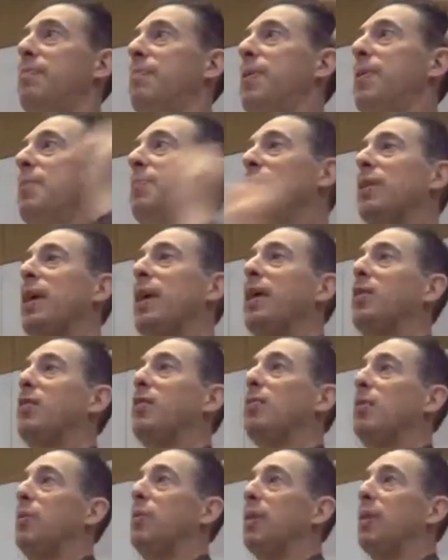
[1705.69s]
People in
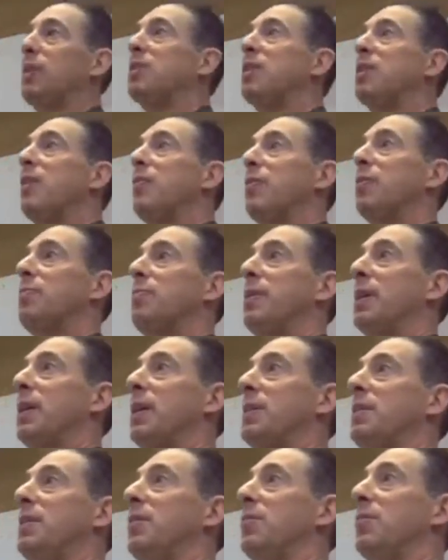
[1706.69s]
Englewood really suffered
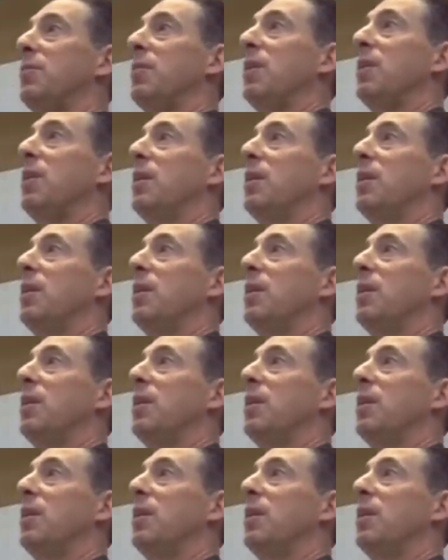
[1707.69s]
because there